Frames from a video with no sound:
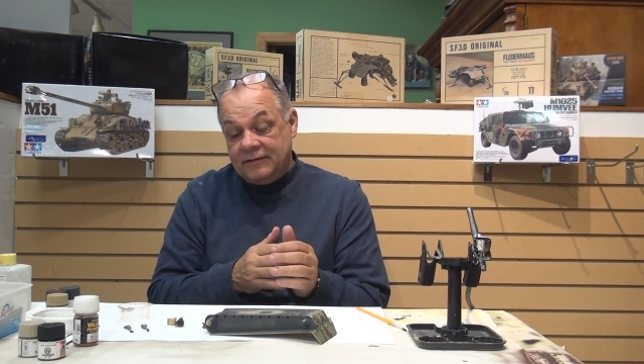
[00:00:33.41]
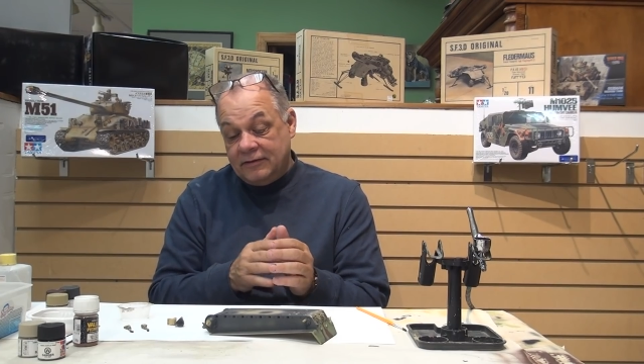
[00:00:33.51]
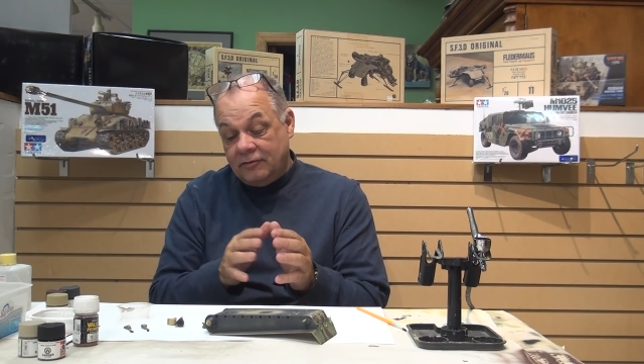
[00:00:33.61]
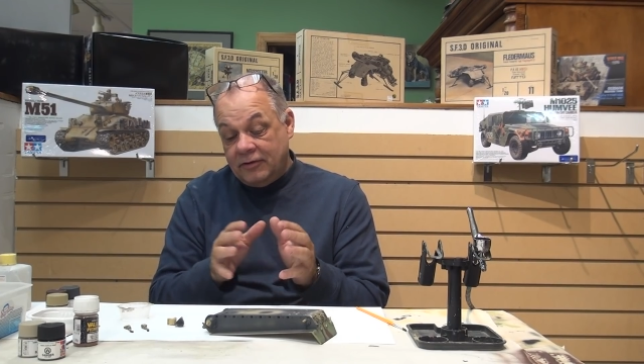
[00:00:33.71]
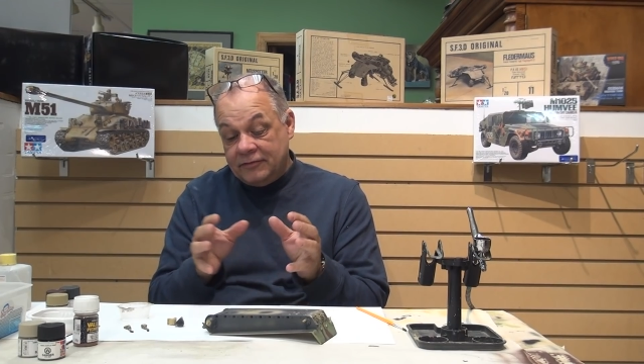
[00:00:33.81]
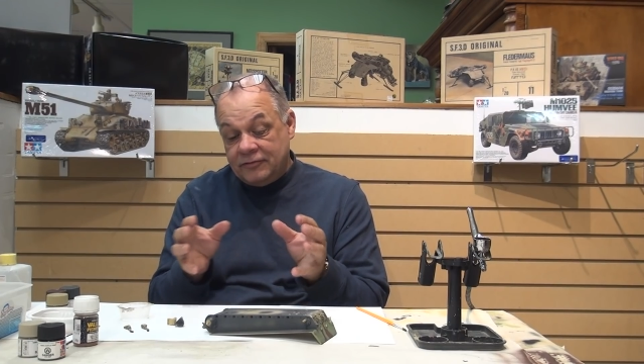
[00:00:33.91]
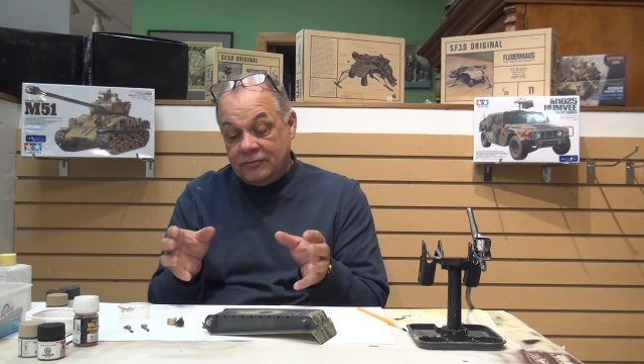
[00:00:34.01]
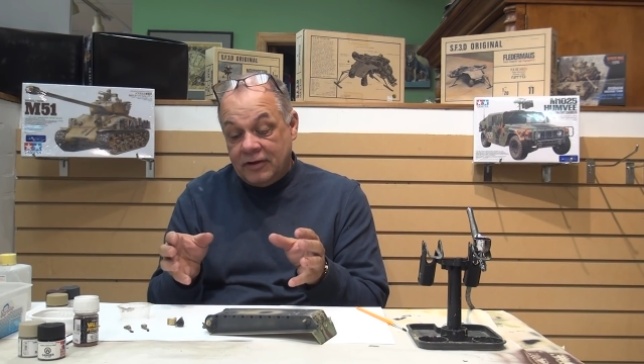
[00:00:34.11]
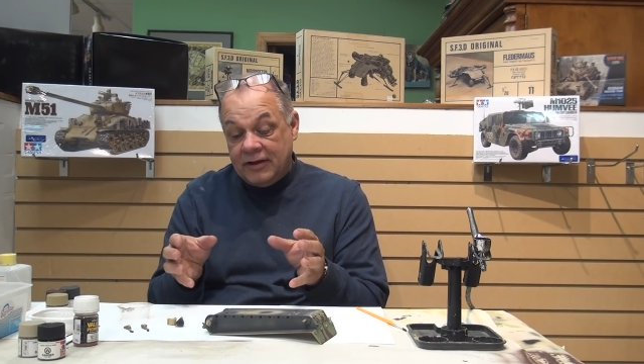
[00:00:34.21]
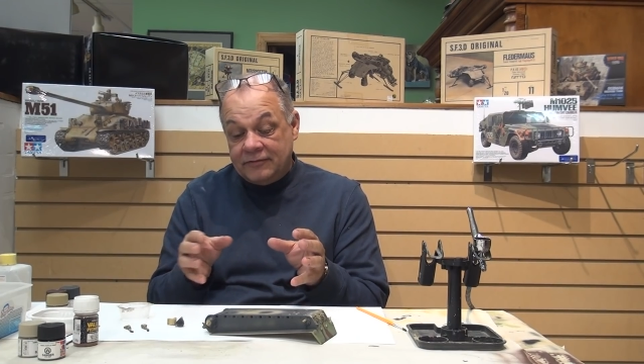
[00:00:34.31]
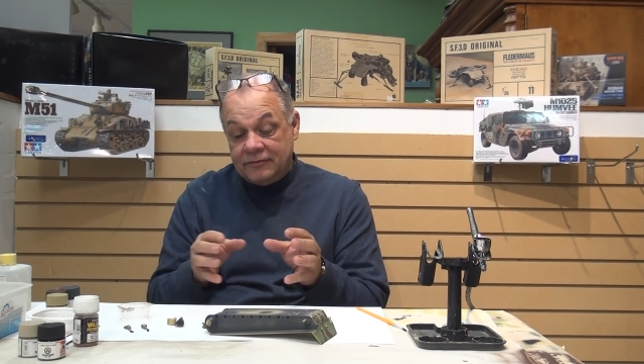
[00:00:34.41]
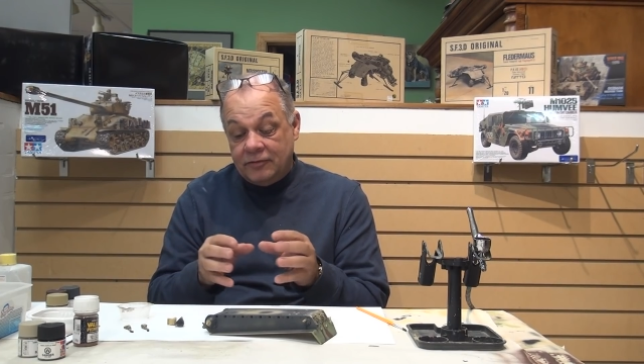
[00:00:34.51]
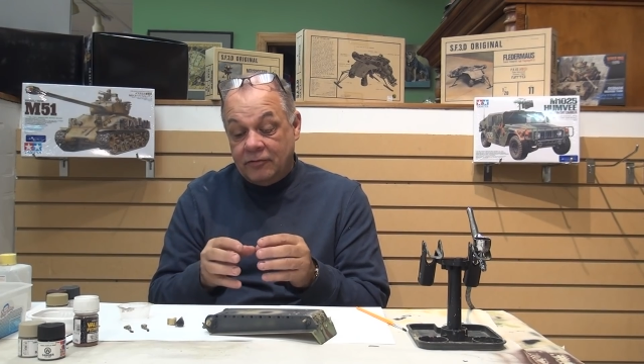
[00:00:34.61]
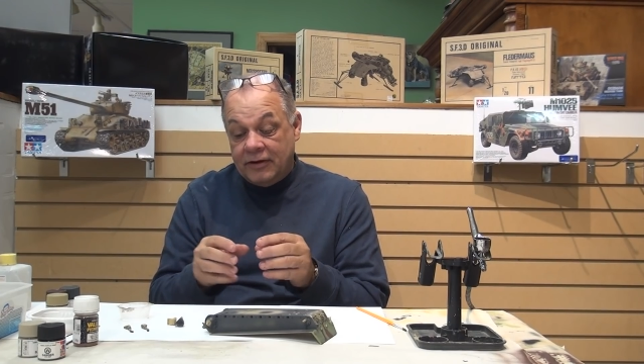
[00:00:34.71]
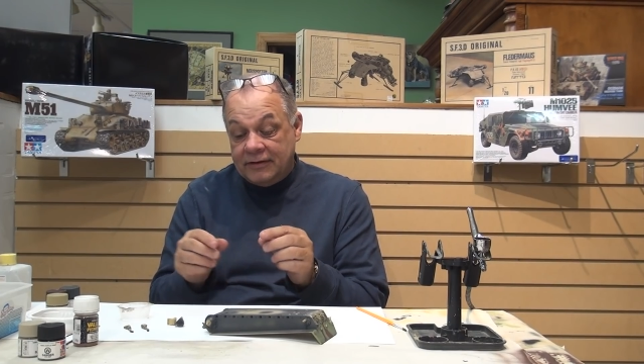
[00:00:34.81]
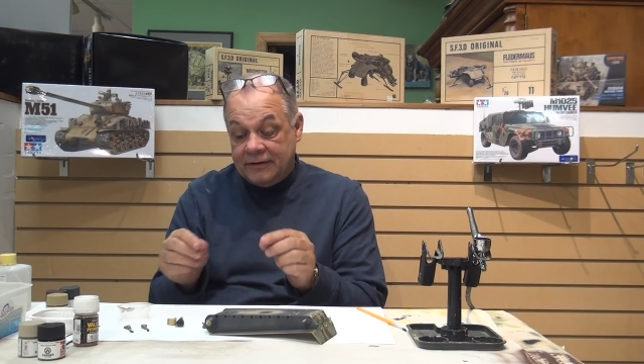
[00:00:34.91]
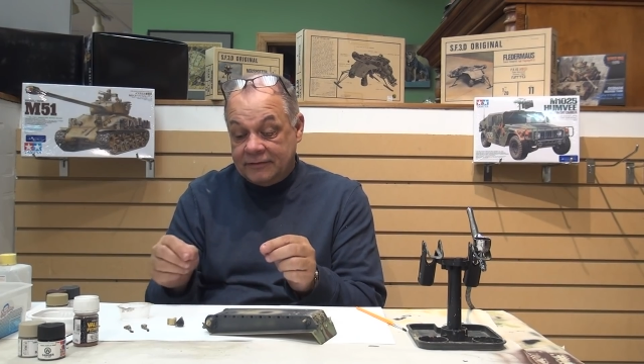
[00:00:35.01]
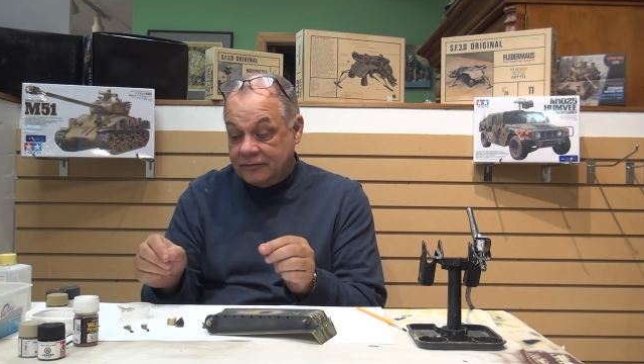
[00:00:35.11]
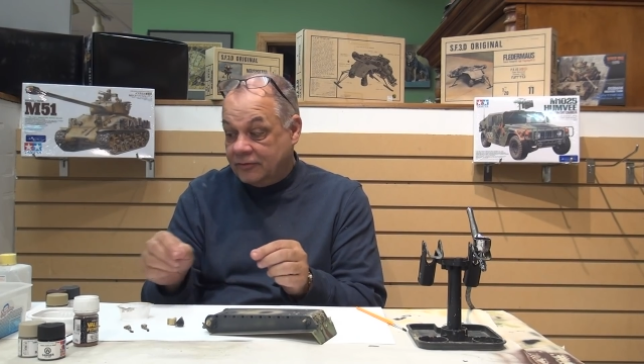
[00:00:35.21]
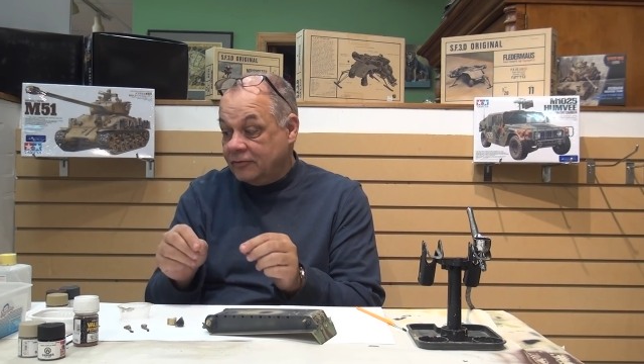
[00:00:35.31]
You know, as you guys know, I
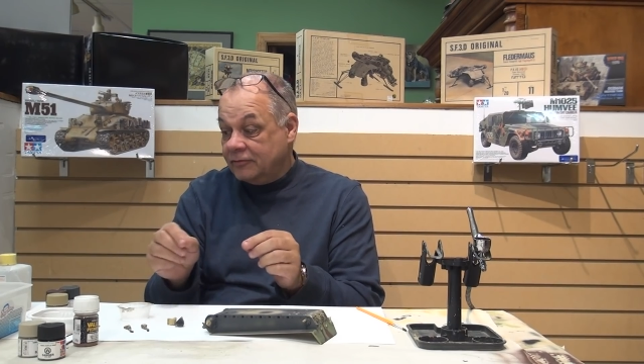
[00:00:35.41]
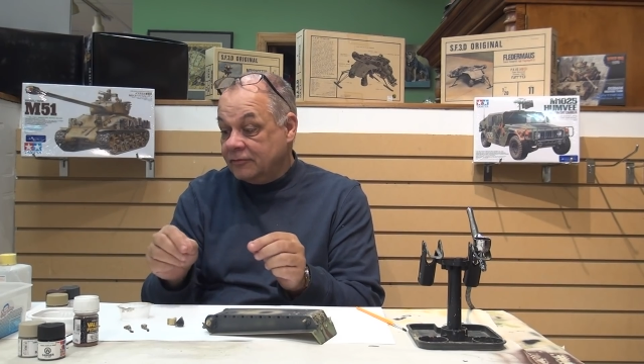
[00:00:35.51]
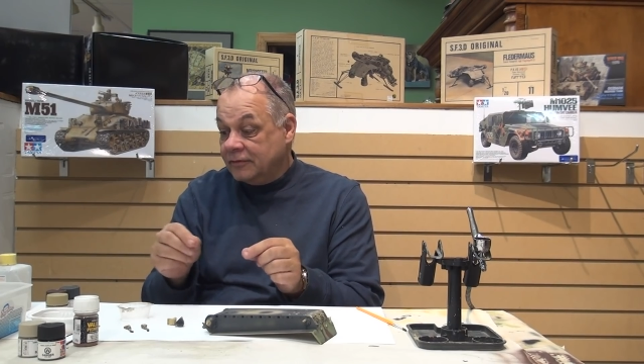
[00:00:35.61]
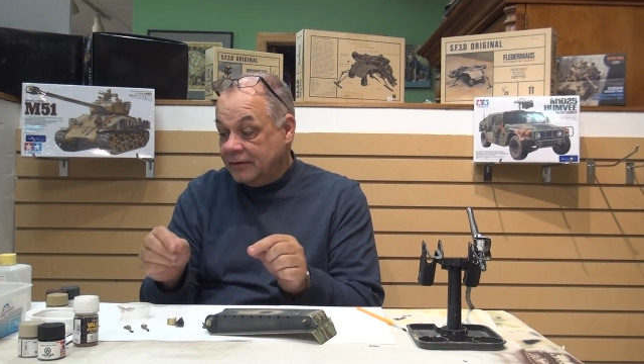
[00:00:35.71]
like to turn